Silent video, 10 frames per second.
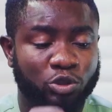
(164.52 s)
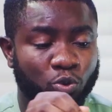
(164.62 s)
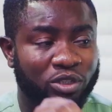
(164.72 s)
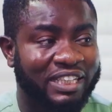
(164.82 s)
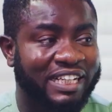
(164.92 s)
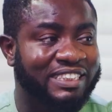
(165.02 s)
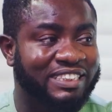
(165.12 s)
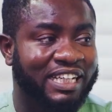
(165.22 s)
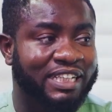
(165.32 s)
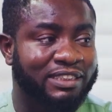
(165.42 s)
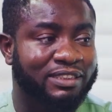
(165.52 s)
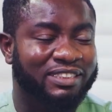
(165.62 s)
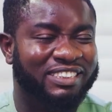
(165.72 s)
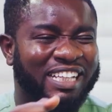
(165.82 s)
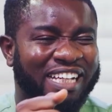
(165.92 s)
with water inside.
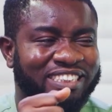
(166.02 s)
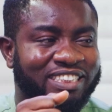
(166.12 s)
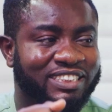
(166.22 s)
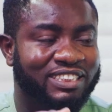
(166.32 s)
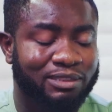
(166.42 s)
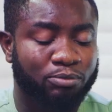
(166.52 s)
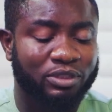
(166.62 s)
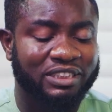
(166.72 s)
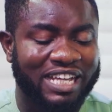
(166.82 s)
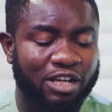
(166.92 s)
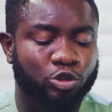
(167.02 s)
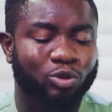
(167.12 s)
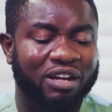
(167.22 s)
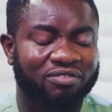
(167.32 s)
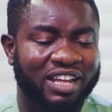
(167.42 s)
That's a cyst. But now
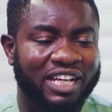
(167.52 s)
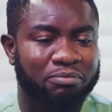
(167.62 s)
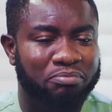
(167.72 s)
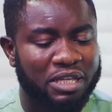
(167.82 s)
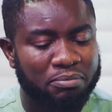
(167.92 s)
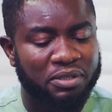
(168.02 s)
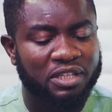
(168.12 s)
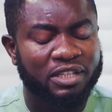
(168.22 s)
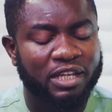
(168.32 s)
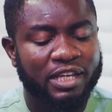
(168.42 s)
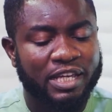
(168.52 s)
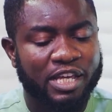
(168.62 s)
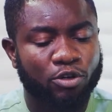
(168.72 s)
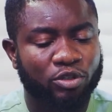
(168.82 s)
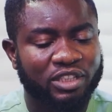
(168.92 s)
you have like maybe
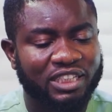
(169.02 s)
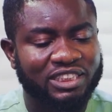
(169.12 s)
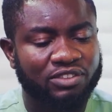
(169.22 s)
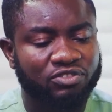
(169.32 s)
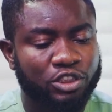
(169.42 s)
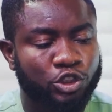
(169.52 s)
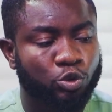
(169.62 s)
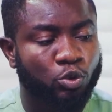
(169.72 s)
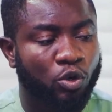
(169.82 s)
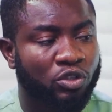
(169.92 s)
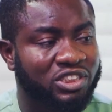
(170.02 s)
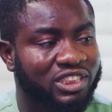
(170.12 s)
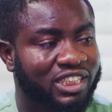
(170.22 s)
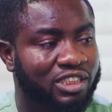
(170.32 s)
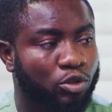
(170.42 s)
a connective tissue or
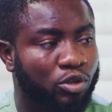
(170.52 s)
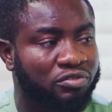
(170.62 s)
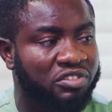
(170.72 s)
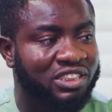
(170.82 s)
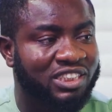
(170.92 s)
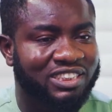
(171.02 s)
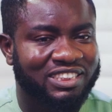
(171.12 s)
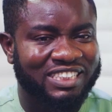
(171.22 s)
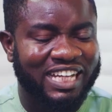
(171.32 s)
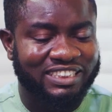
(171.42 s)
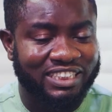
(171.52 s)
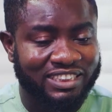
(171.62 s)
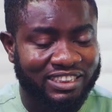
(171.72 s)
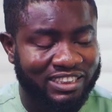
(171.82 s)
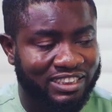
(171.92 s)
skin covering it. That's a
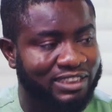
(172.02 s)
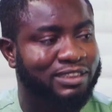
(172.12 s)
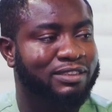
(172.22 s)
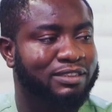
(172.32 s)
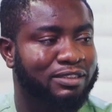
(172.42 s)
cyst.